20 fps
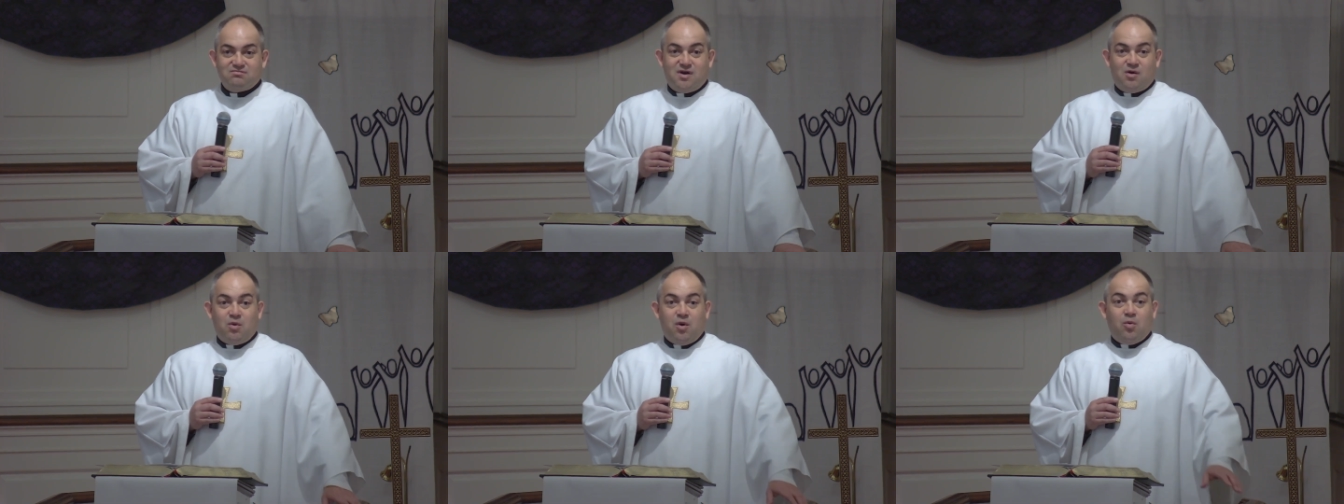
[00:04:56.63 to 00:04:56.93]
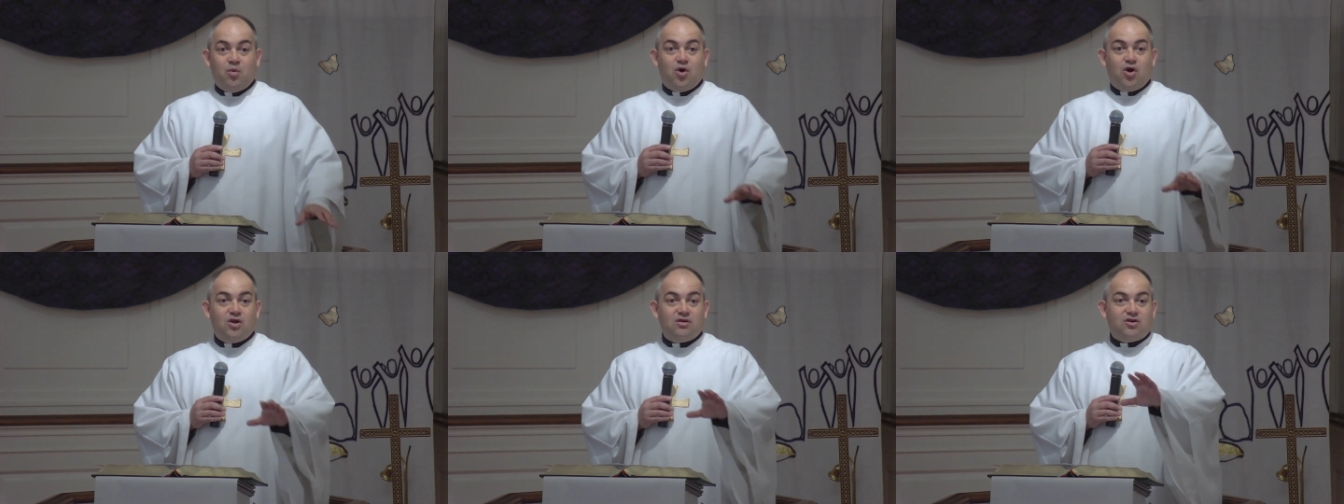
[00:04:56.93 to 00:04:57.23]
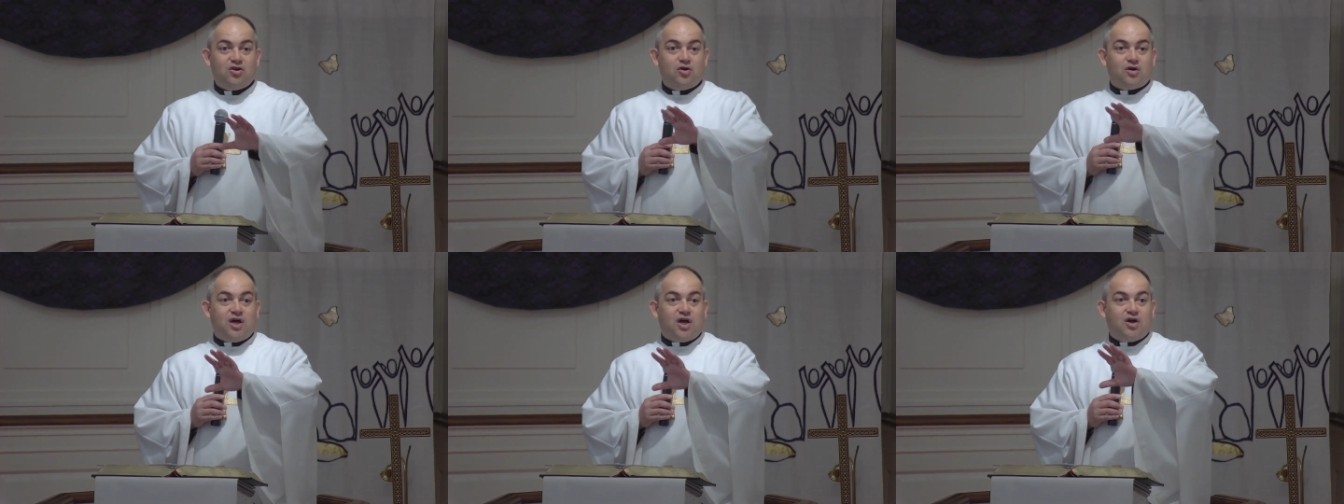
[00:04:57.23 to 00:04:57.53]
But we
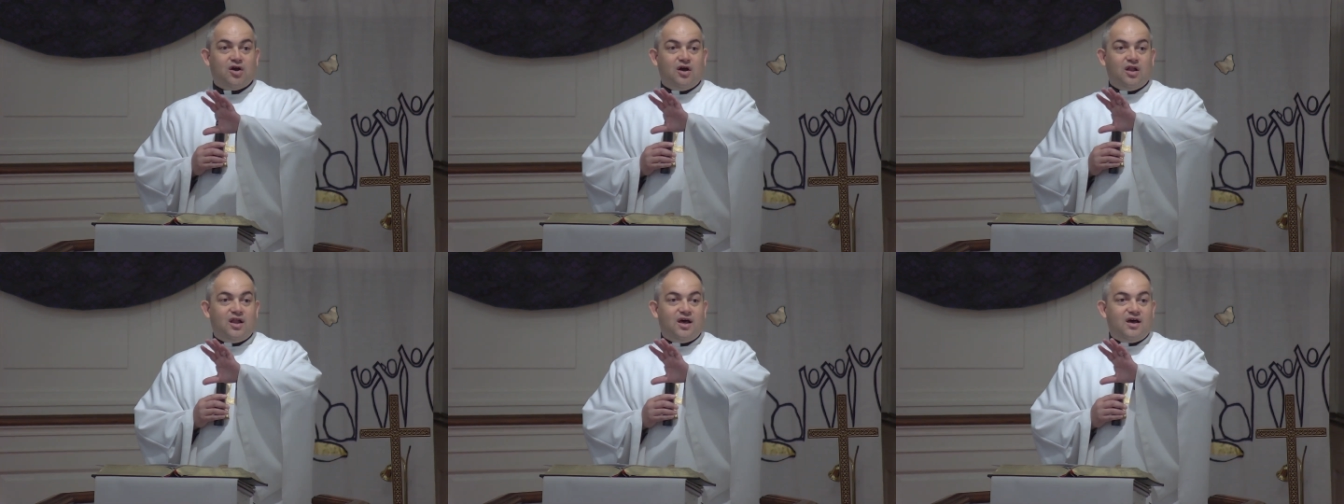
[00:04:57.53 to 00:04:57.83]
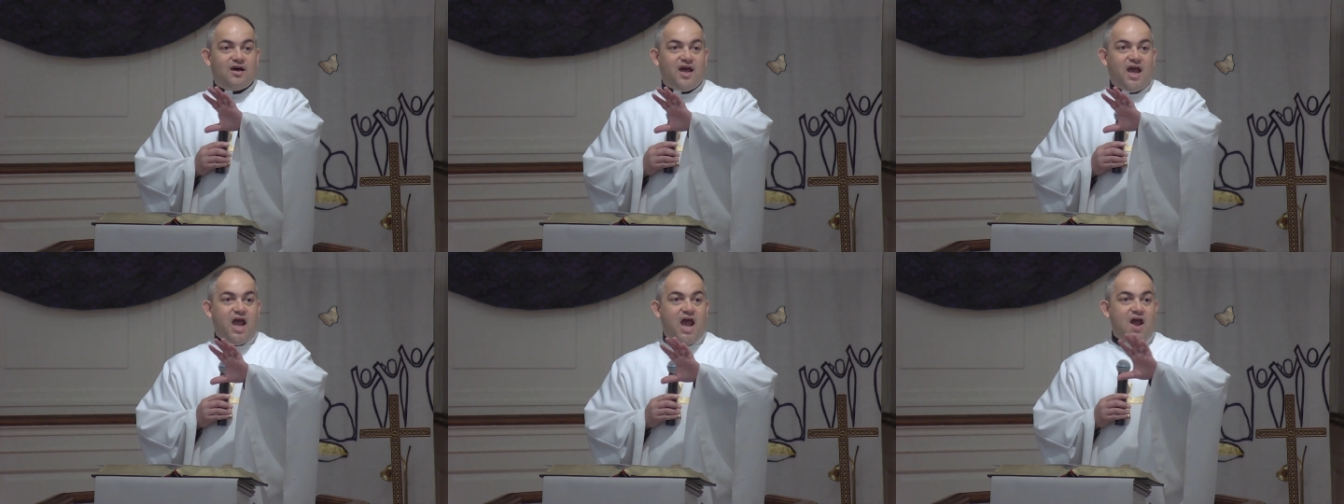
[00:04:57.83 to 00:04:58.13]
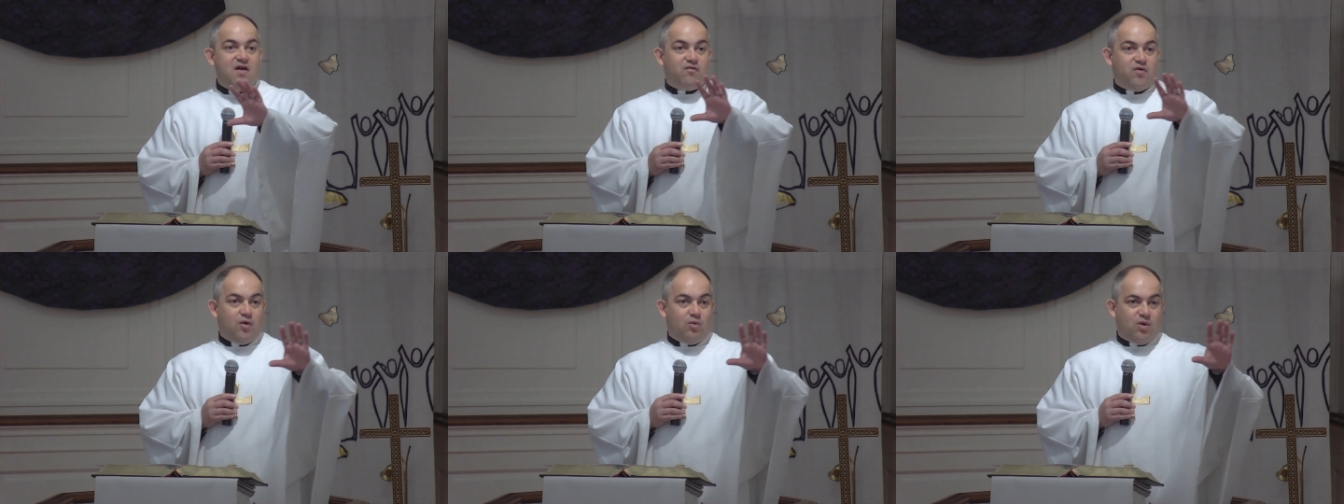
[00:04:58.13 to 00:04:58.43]
want Coca-Cola
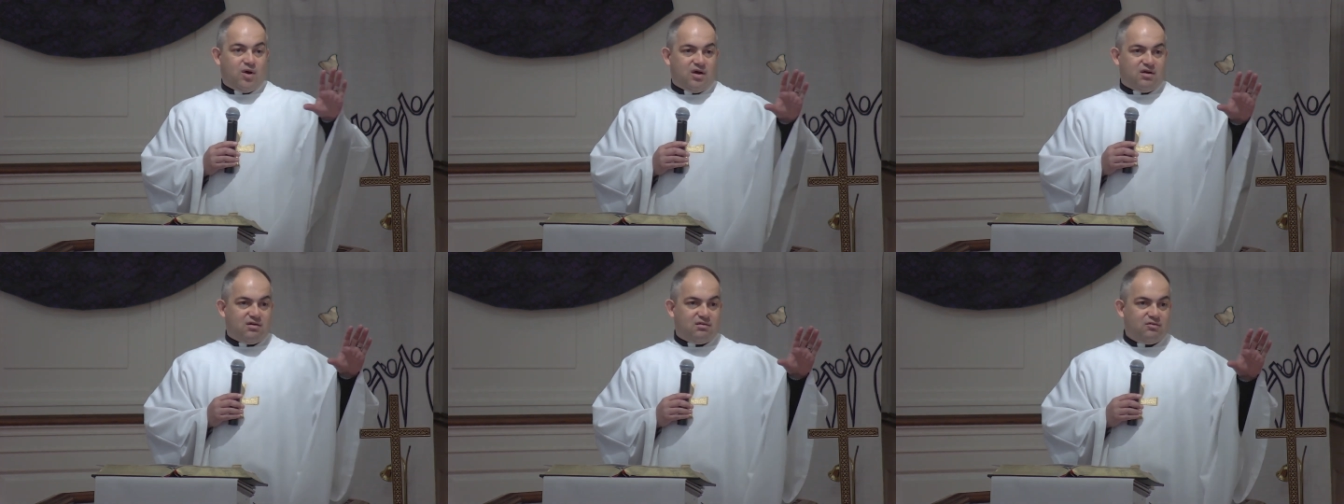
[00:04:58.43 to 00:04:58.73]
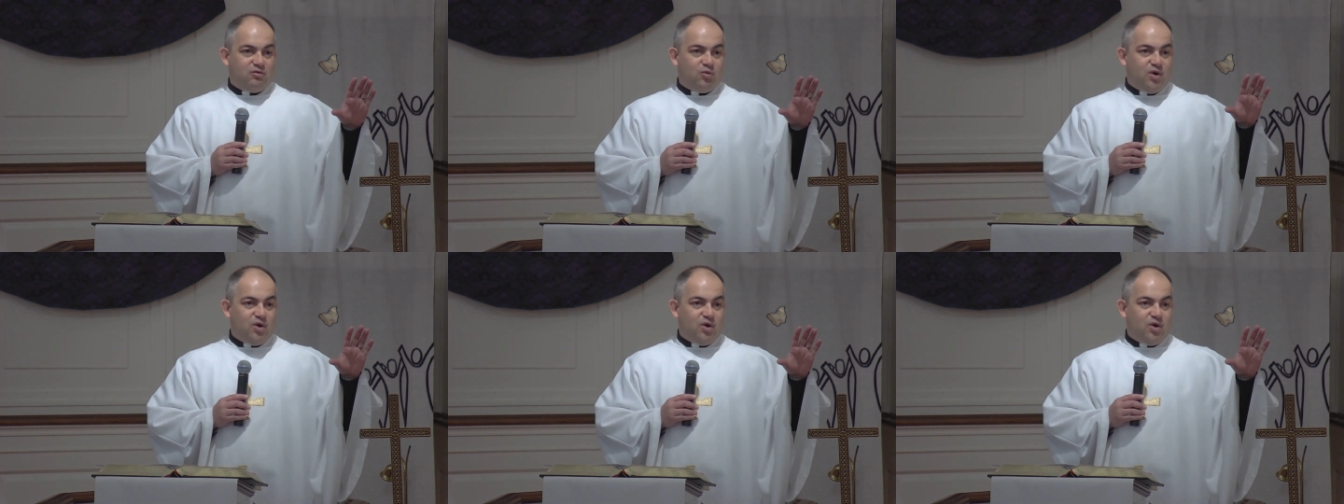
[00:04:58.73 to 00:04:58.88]
everywhere,